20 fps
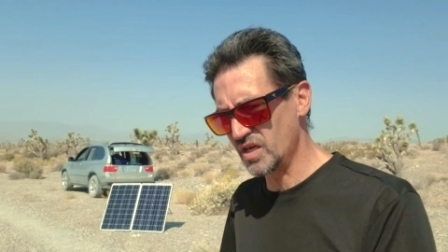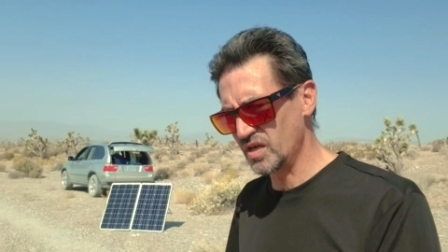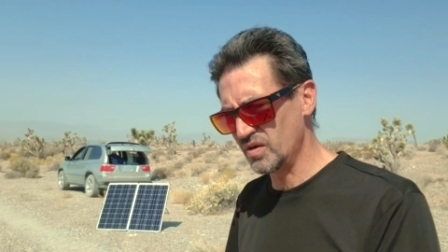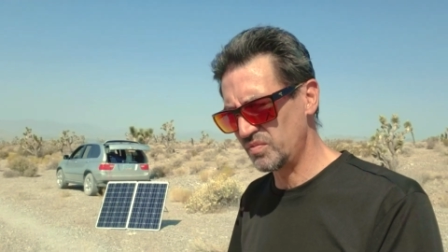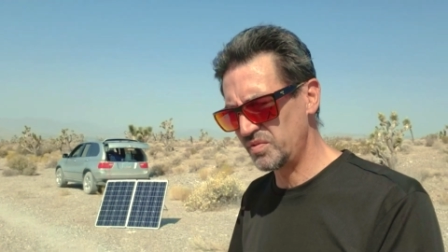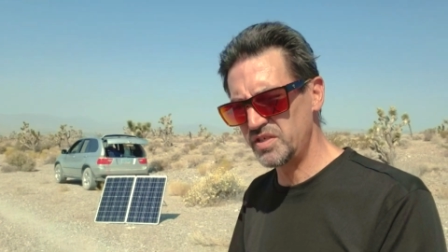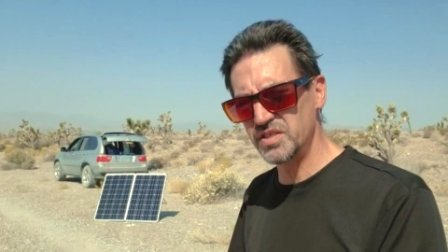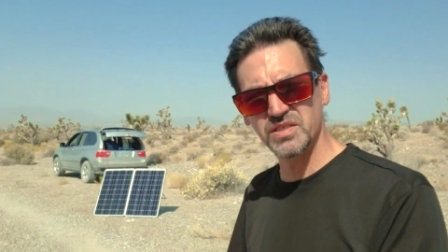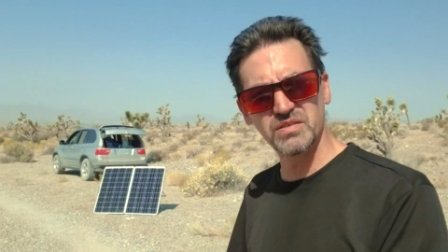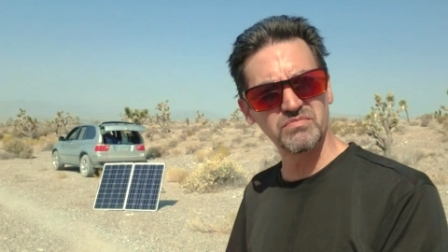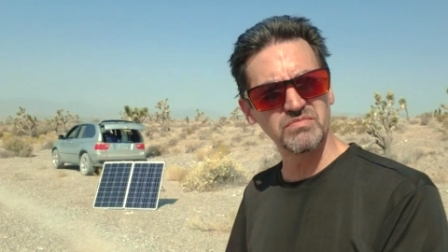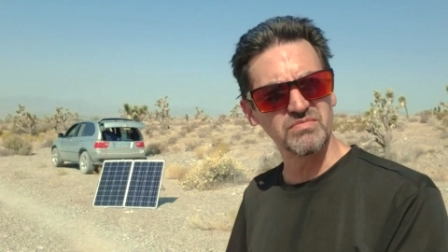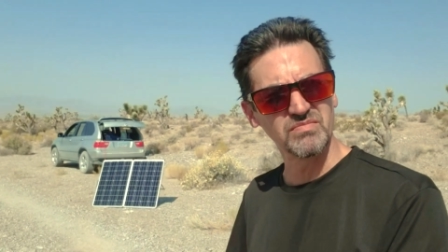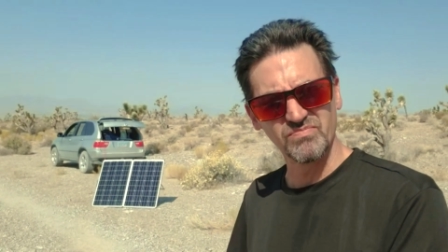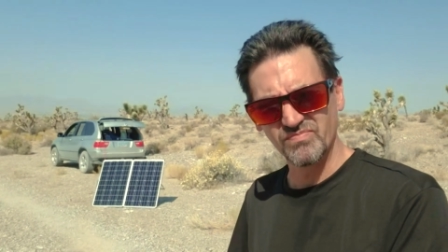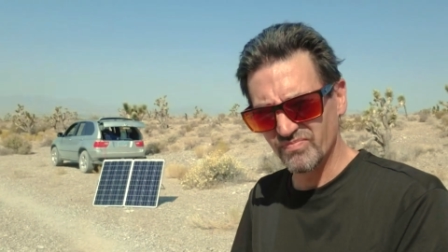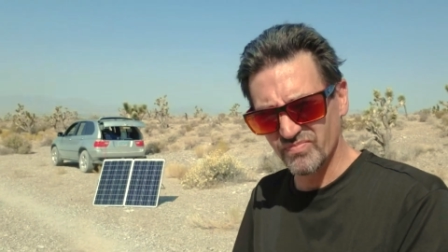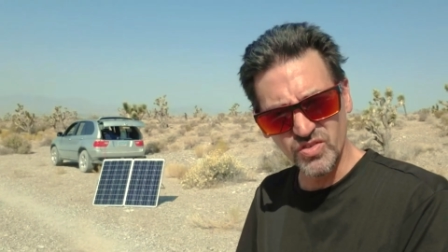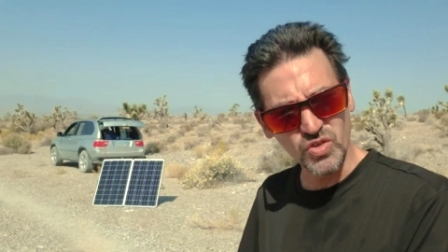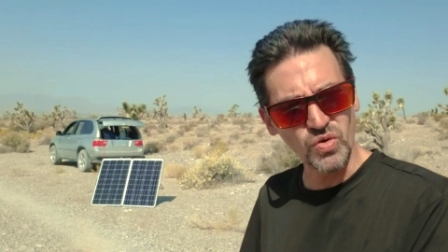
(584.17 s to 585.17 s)
We just
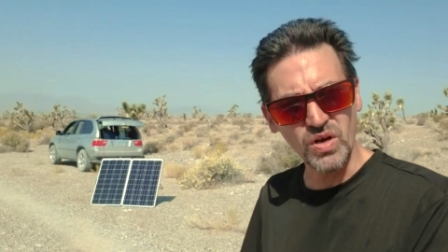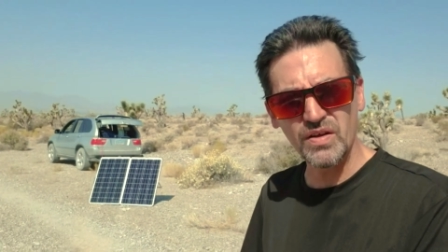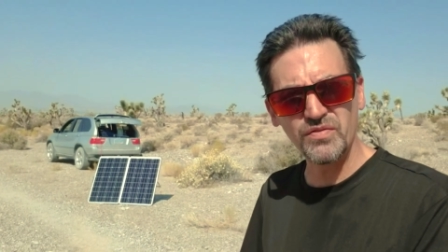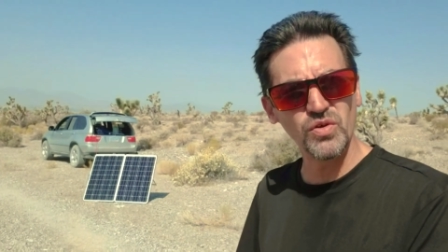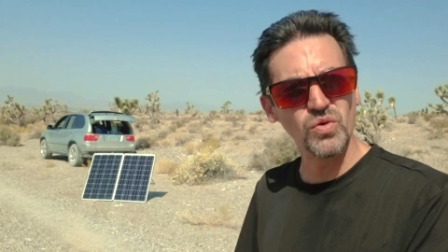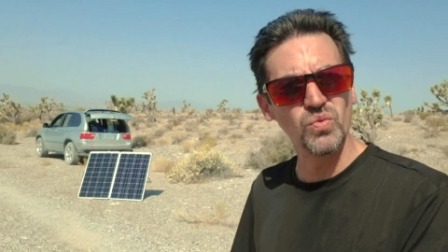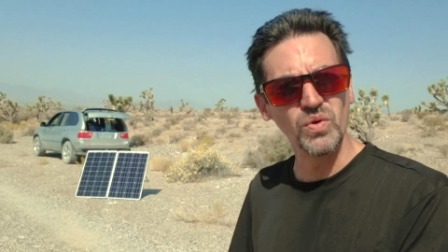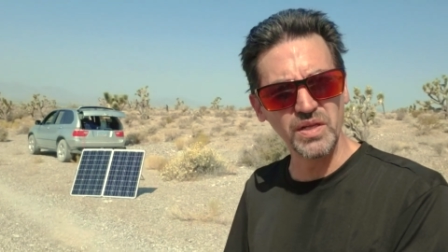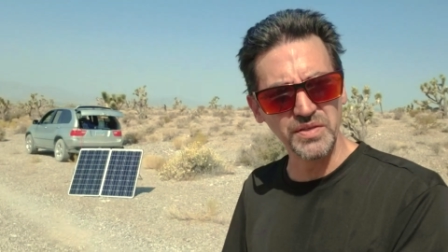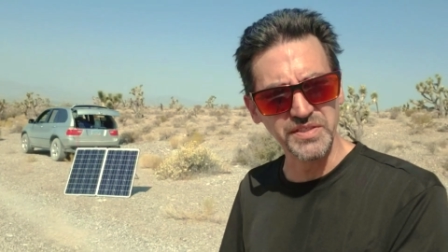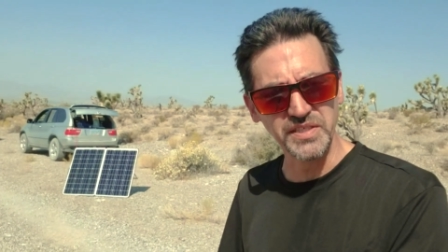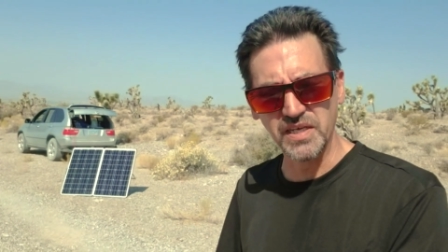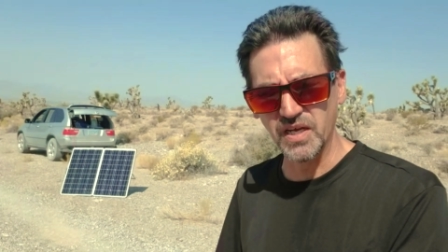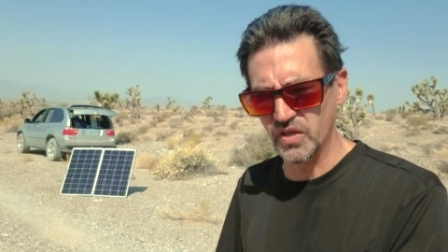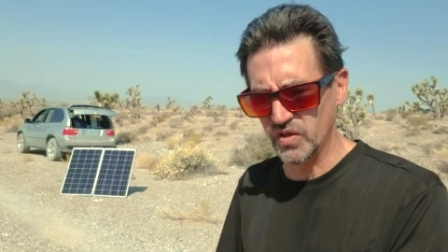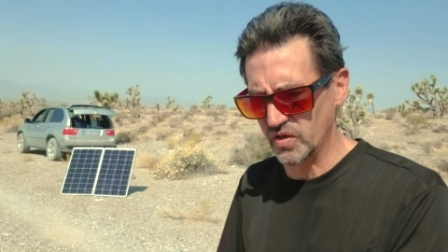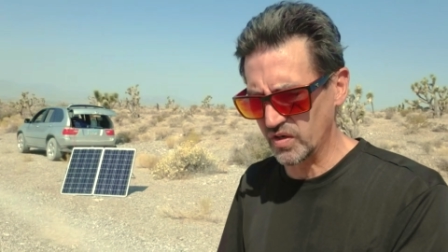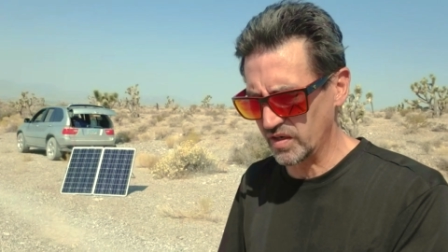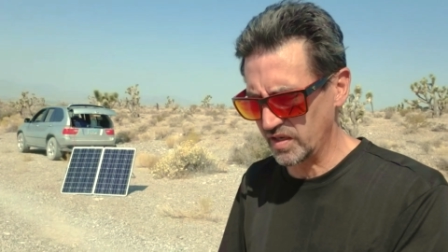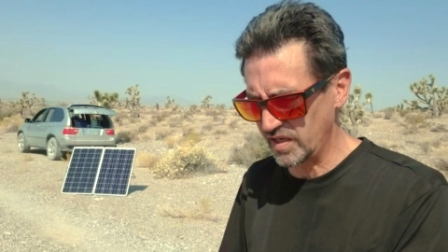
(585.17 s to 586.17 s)
travel well
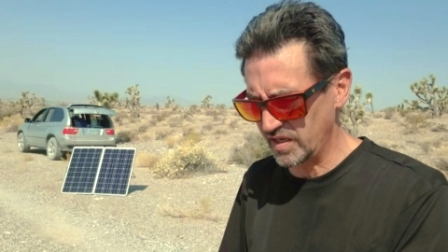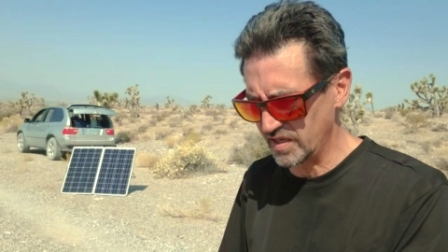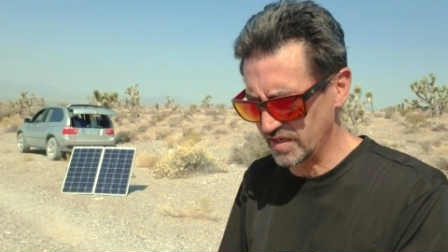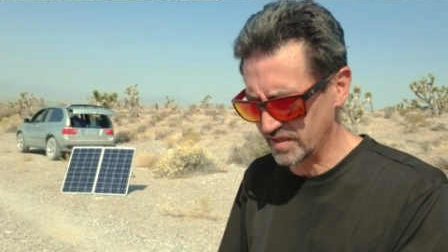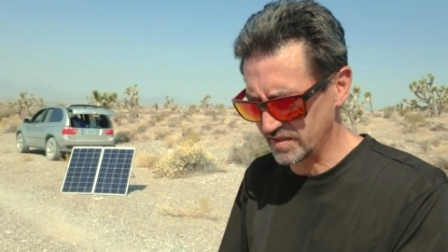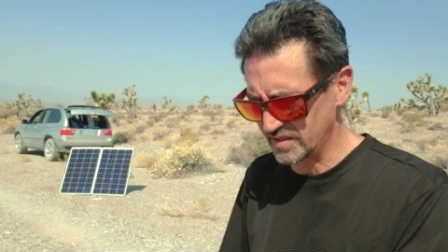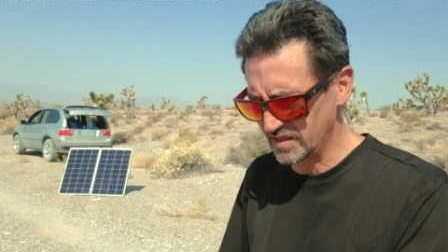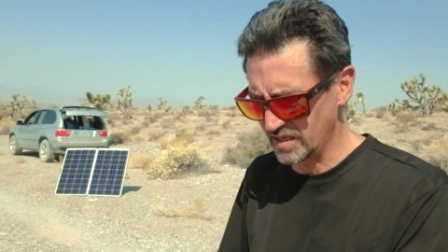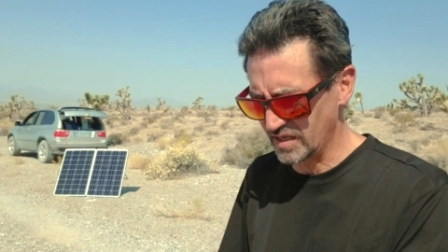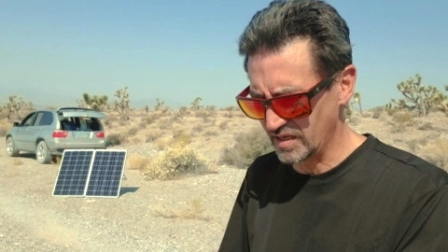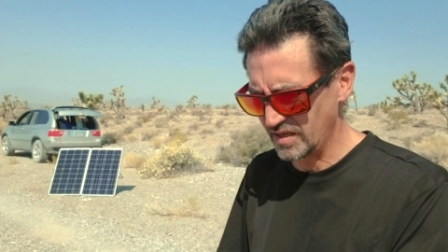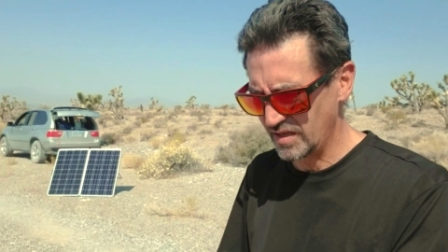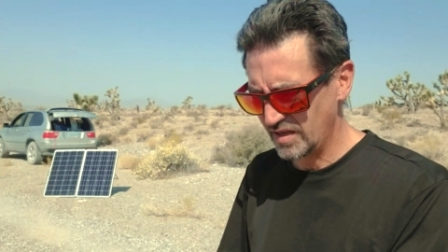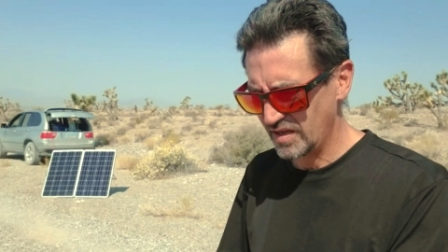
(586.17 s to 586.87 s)
together, and